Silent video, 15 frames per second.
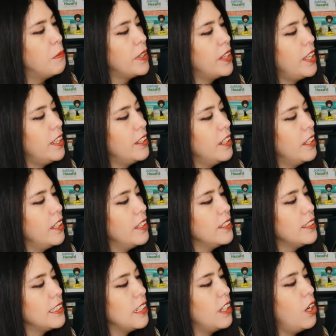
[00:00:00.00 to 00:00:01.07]
but then
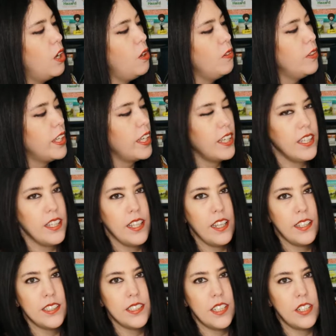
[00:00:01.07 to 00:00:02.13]
slowly
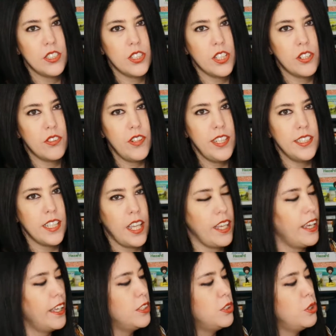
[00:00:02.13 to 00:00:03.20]
it starts
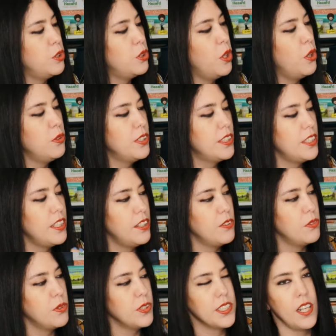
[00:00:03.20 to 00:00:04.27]
decreasing as you don't see
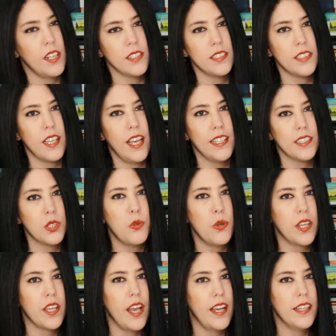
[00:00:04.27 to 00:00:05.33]
the results as
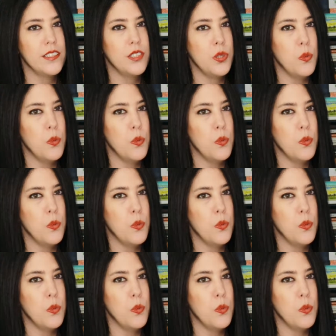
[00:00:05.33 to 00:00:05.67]
quick as